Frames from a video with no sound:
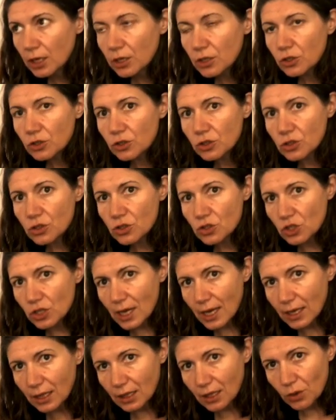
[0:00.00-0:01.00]
you're just
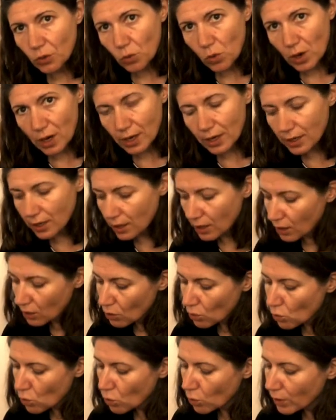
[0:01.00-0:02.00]
gently working
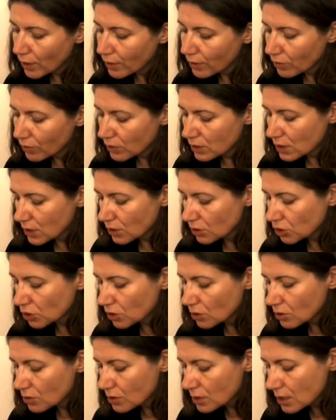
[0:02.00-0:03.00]
with the
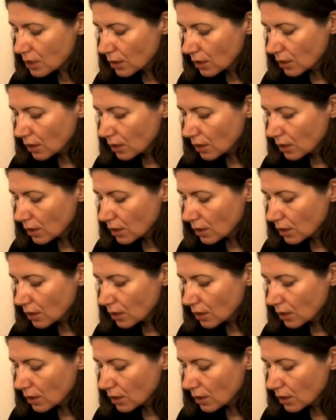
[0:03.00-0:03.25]
tissues